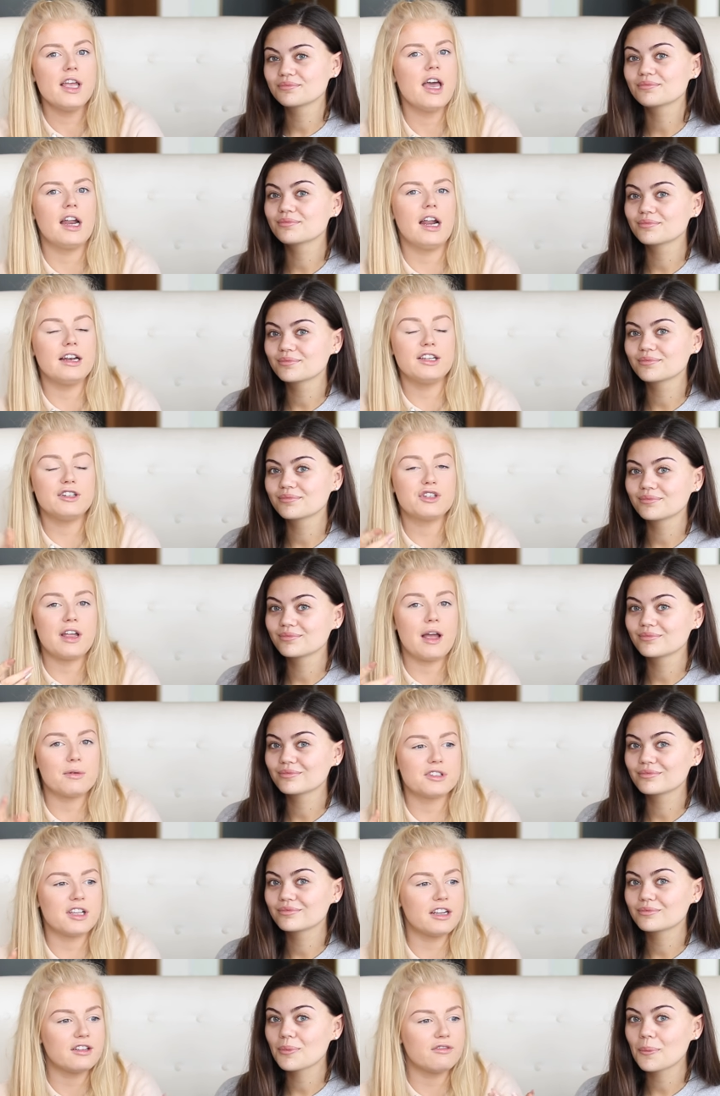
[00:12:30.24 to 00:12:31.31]
Speaker 1: And I literally, I
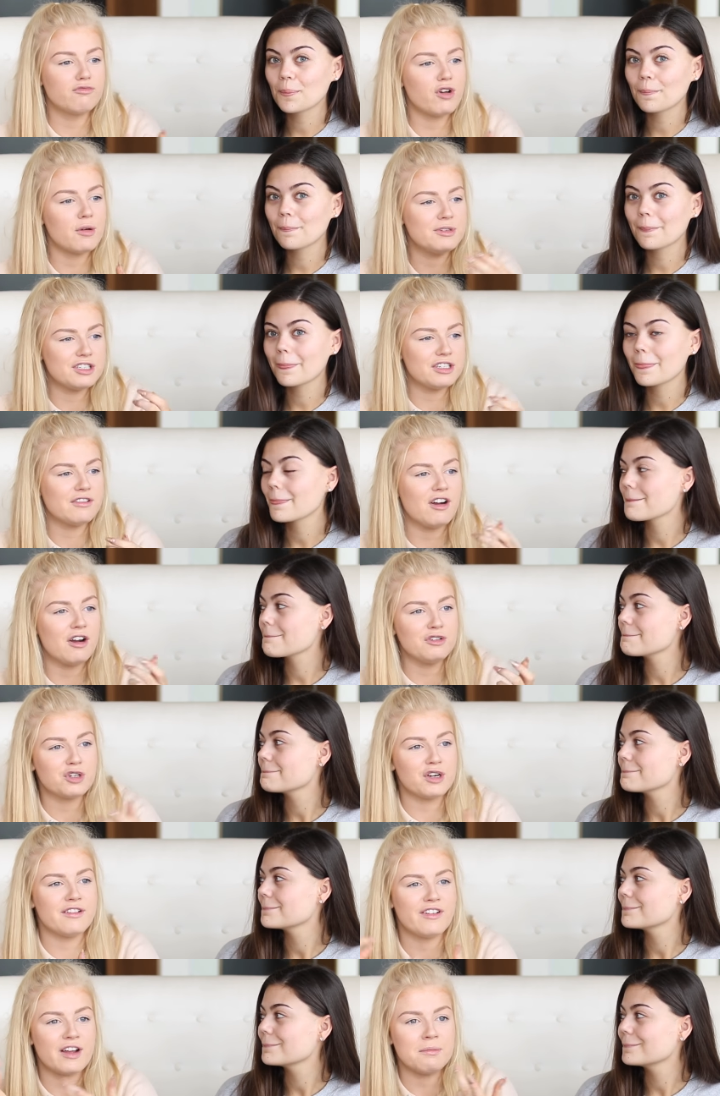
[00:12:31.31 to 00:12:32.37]
was like rummaging around
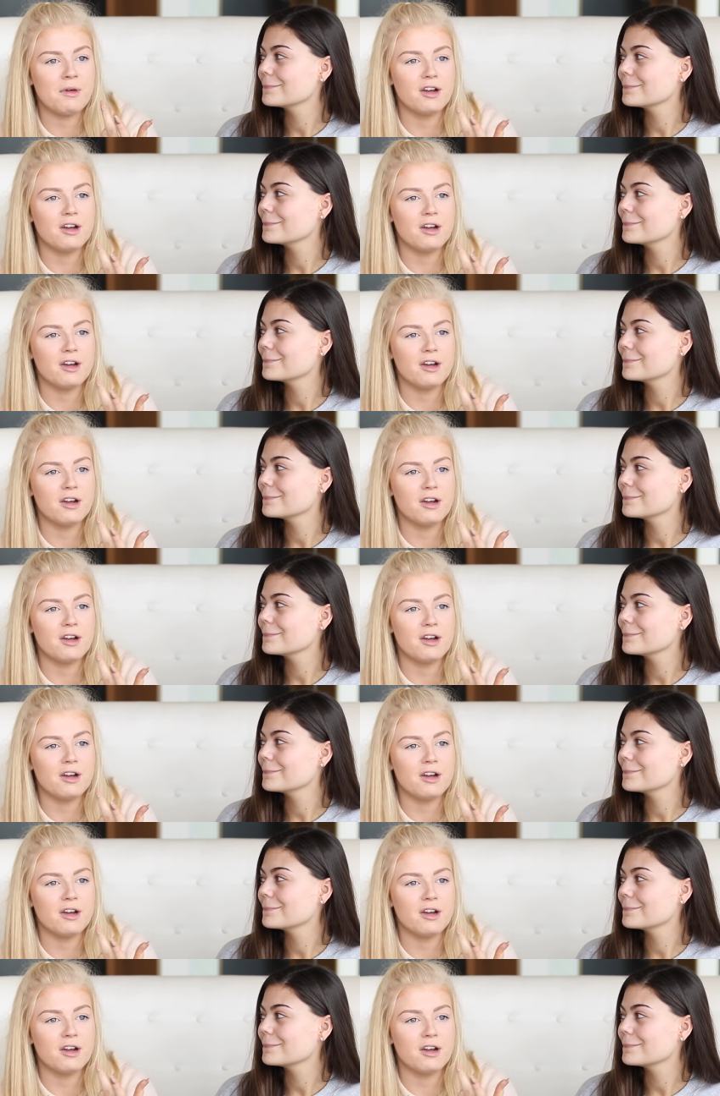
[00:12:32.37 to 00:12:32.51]
trying to find